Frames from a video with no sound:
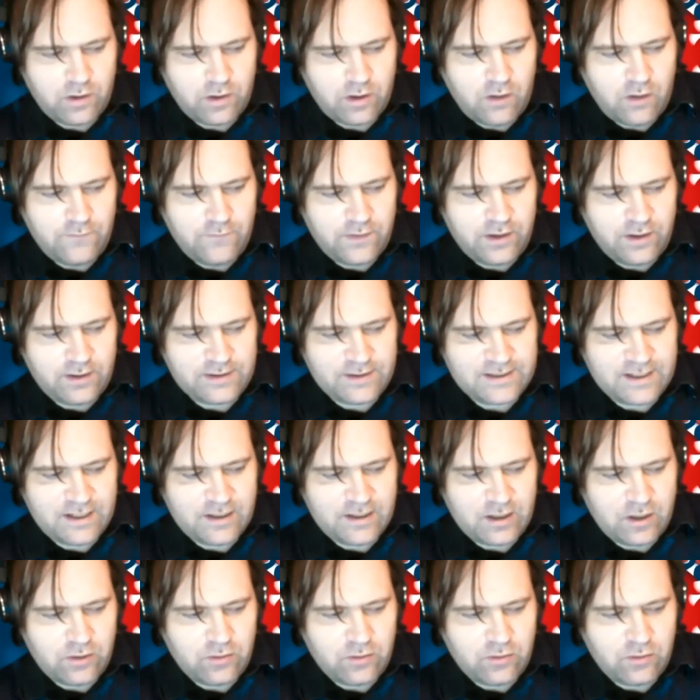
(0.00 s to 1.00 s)
COVID-19
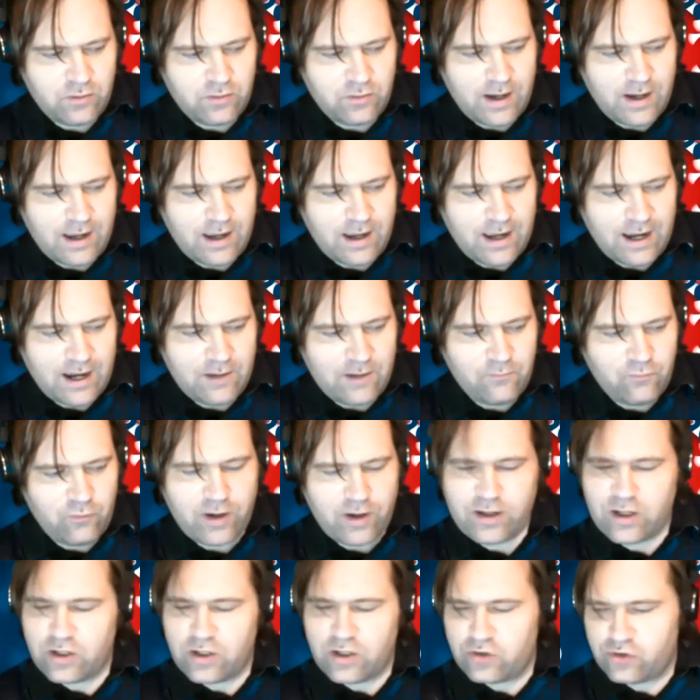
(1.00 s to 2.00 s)
Local
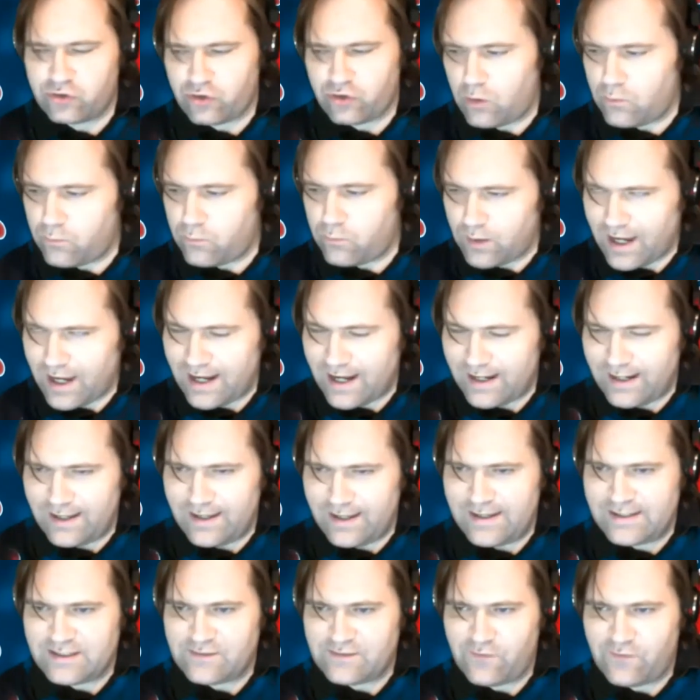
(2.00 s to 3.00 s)
Outbreak Control Plan
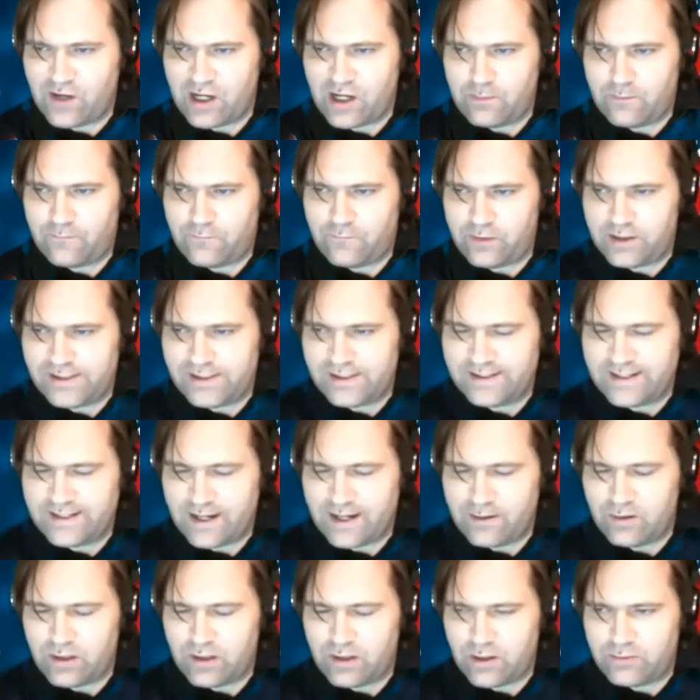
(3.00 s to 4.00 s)
is available for you to
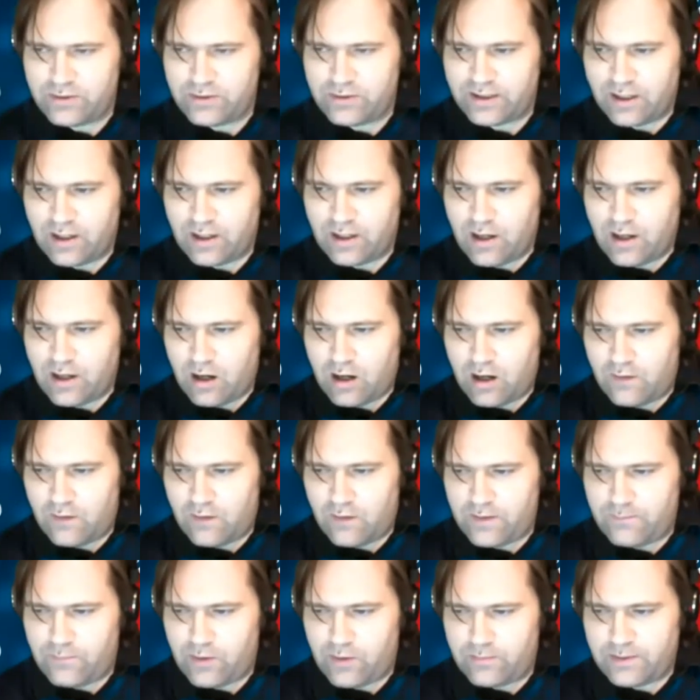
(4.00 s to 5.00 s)
download on
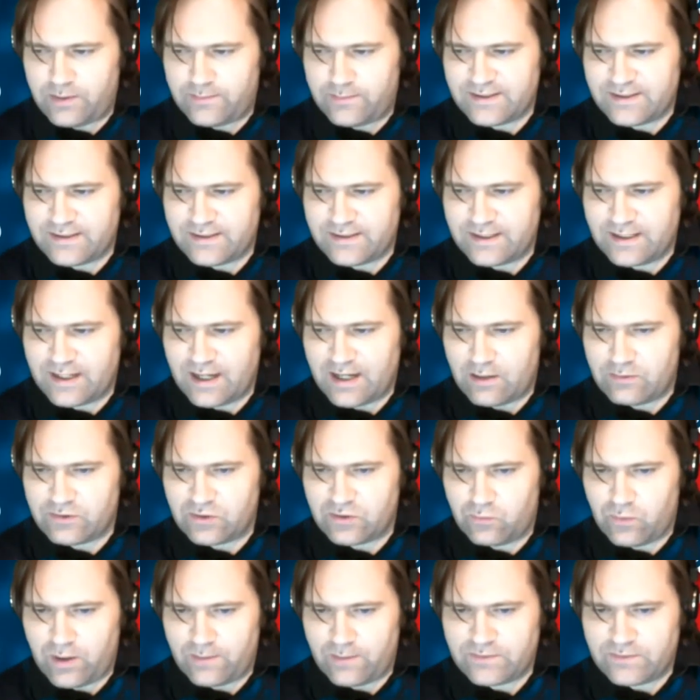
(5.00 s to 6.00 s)
the Birmingham City Council
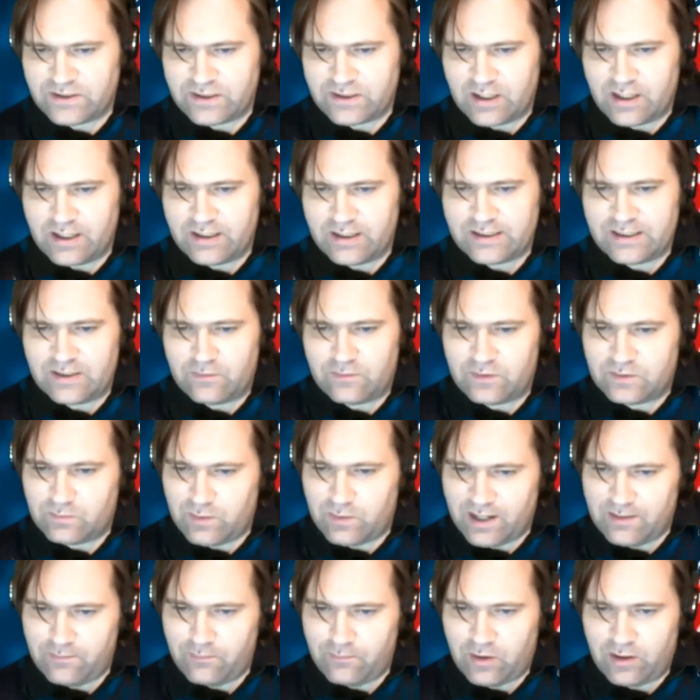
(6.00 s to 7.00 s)
website. It was
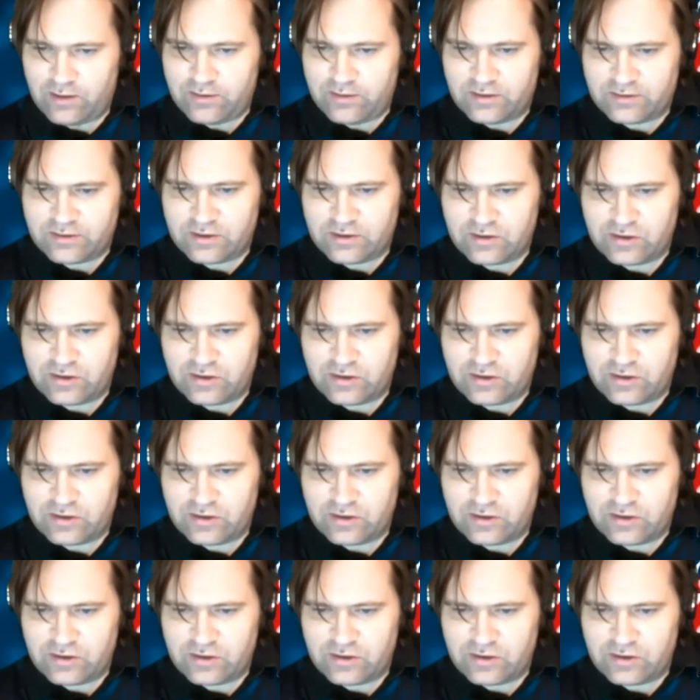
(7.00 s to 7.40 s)
penned by Dr.